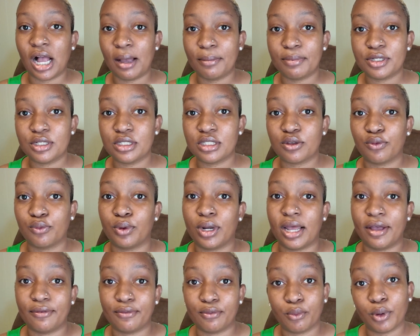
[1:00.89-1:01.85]
options of what
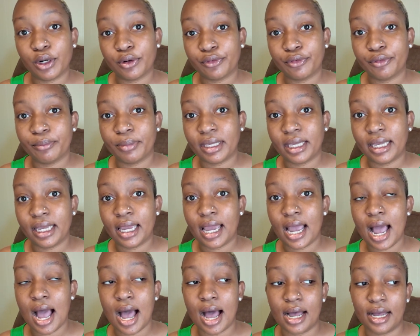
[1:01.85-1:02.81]
have worked for me.
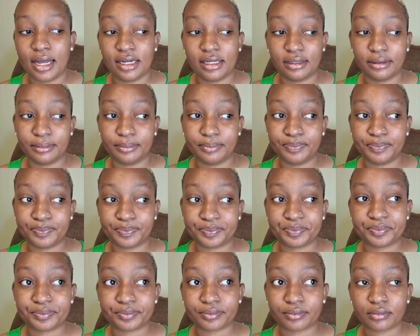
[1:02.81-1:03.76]
Um,
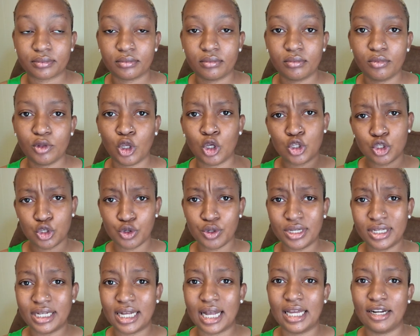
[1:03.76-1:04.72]
so you
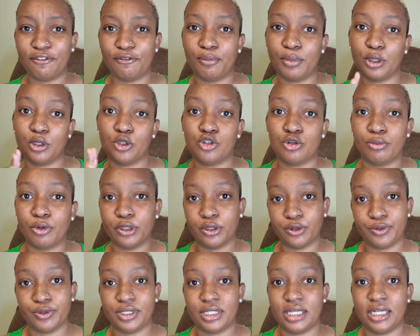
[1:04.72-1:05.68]
can kind of build your morning
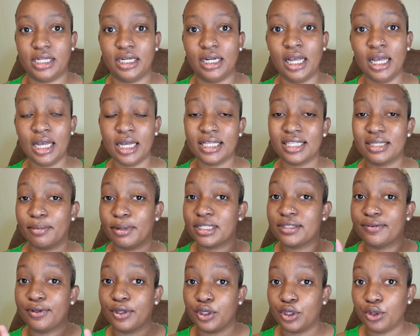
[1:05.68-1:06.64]
routine to
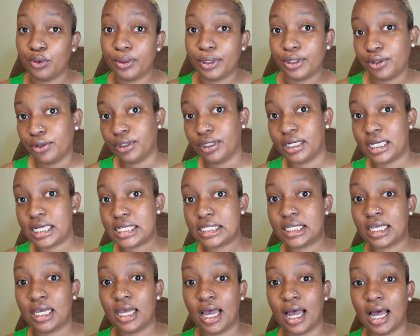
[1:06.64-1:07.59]
best fit you and your
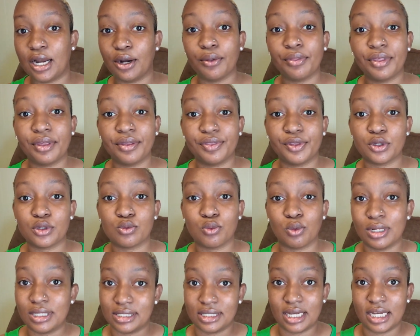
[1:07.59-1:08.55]
needs. I don't think there's
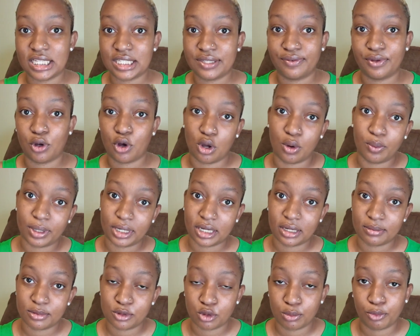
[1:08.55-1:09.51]
one size fit all when it
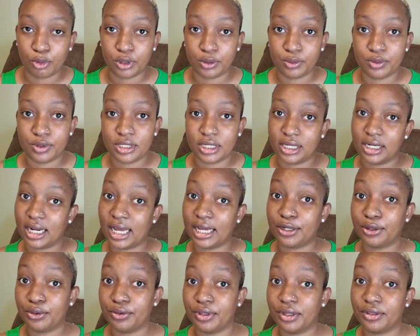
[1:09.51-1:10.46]
comes to a morning routine. I
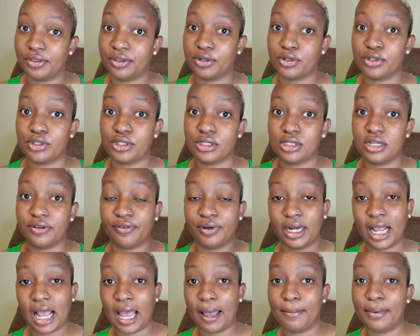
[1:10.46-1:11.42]
do think there's
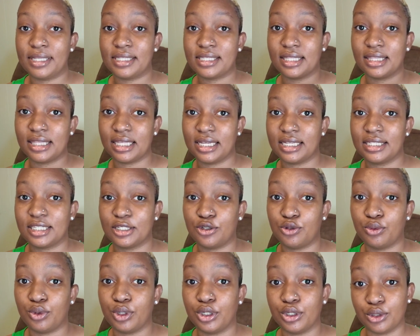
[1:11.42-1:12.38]
different habits and things that
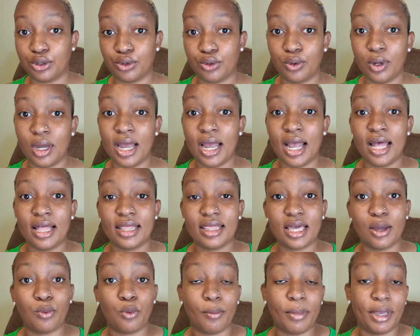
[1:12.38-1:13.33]
you can do
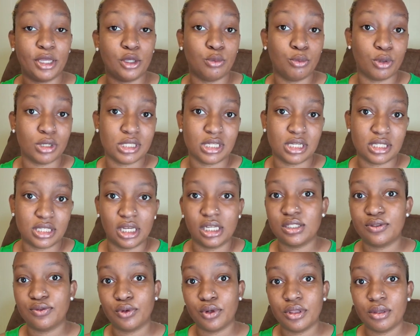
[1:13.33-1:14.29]
that will make you more
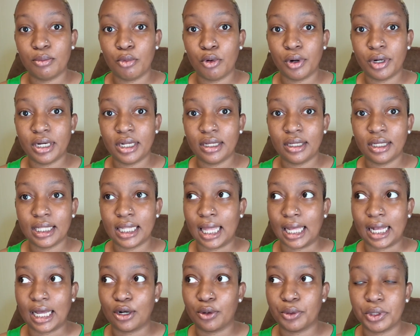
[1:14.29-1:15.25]
successful in the morning.
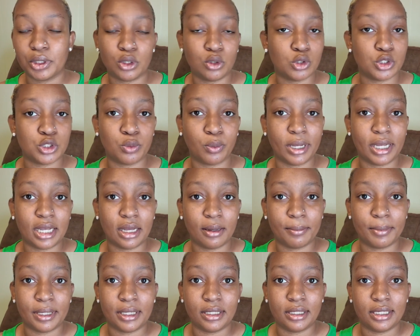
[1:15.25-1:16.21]
Like I don't think you should wake
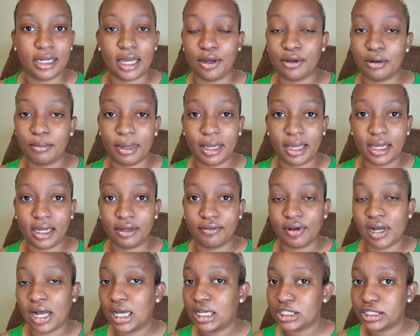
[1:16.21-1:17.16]
up and down a bag of
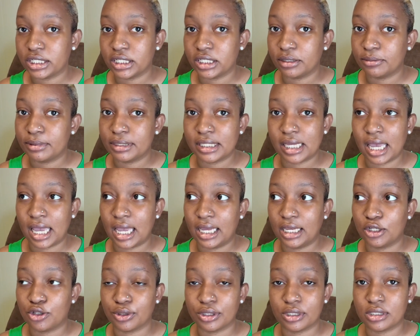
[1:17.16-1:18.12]
hot chips
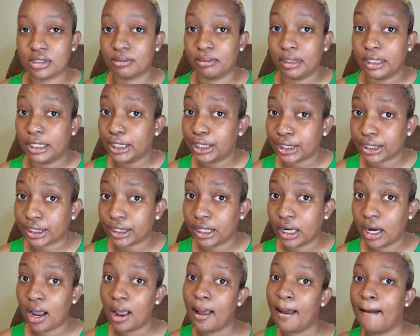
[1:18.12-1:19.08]
and drink some liquor,
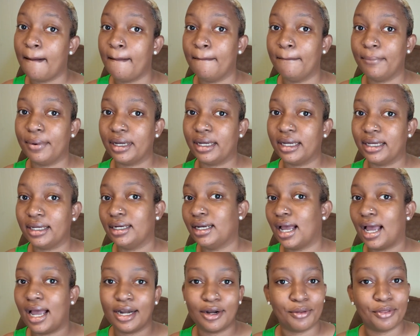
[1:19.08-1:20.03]
but
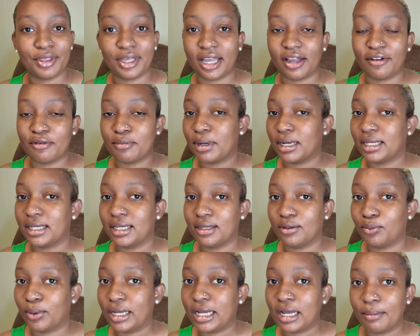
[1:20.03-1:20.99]
I don't think everybody
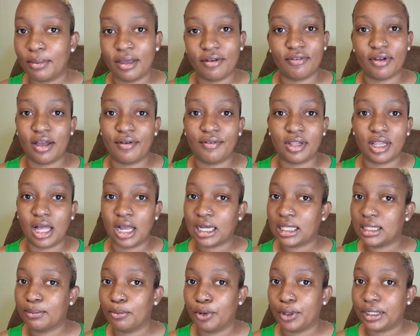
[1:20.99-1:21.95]
can wake up at five o'clock
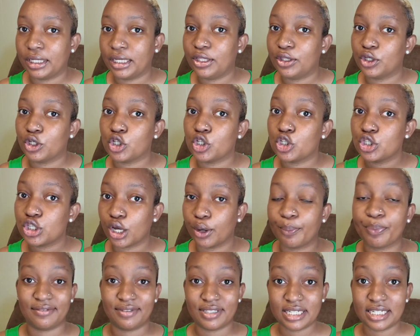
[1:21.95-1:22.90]
in the morning either. So
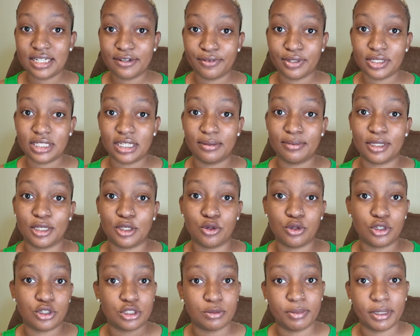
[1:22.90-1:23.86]
I have 10 different tips and you
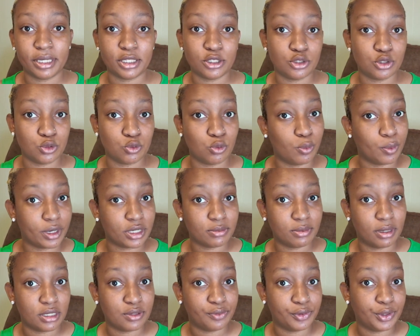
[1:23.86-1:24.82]
can just pick and choose what works
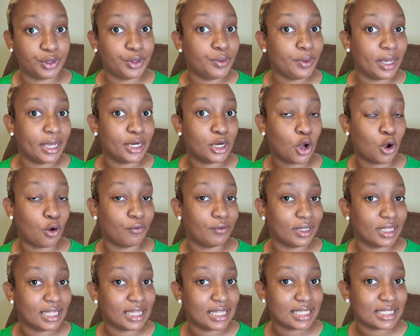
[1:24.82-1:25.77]
best for you. And
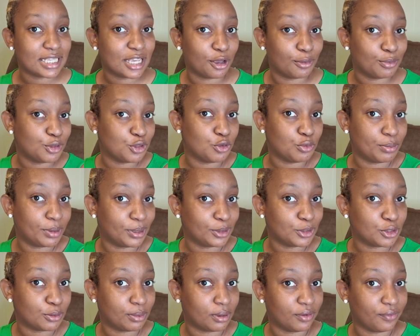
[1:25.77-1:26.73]
hopefully this helps you
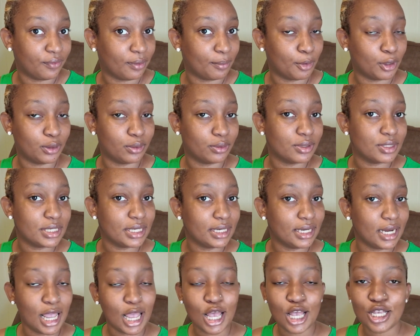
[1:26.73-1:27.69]
build your perfect morning routine.
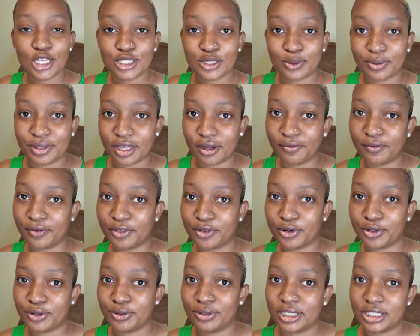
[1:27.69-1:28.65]
So without further
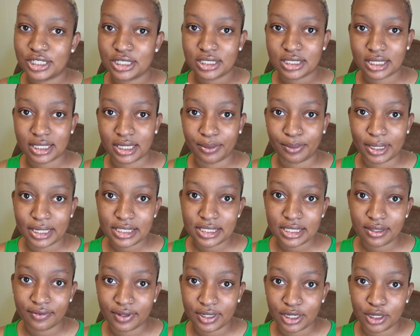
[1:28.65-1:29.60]
ado, let's just get right into
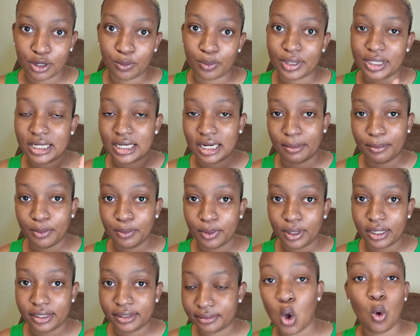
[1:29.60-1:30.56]
the video with number
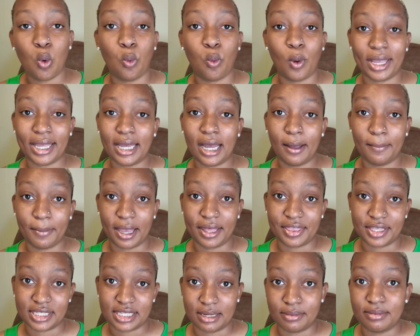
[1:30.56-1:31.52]
one, wake up at
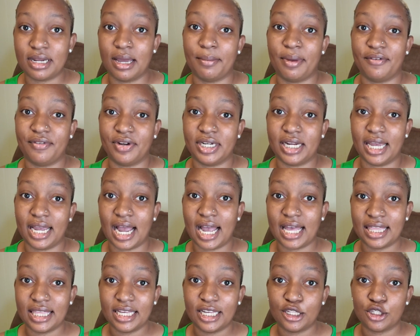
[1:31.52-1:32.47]
the same time every day.
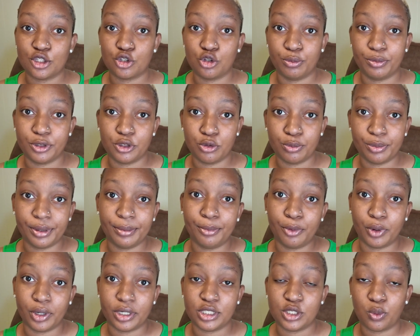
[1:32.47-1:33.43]
I think it's super, super
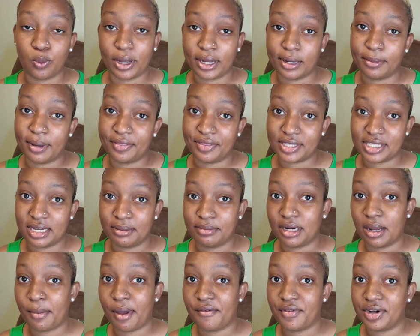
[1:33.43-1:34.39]
important to wake up at the same
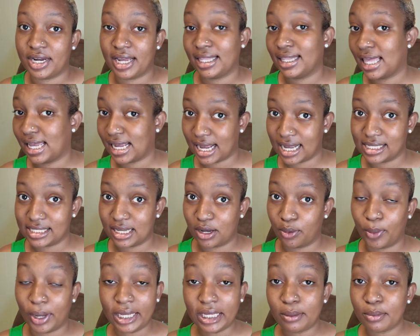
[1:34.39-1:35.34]
time every day. Like I
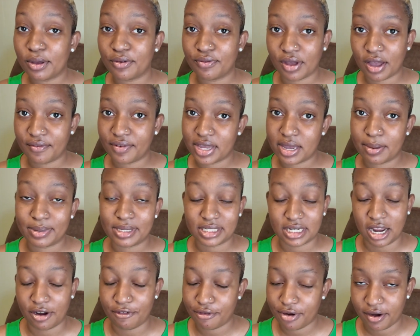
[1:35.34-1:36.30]
said, waking up at 5 a.m. is
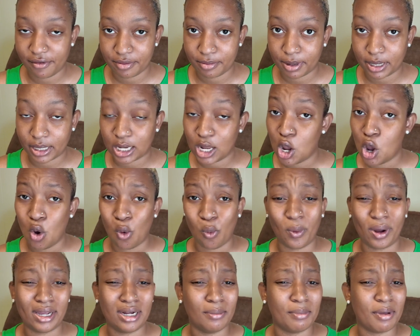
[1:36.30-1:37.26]
not for everybody.
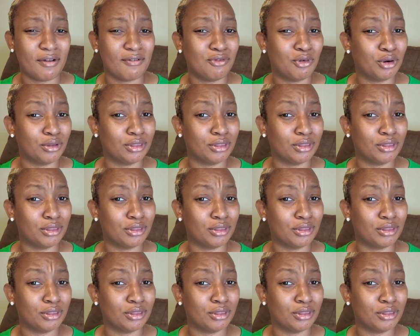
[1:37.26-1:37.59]
Waking up at 4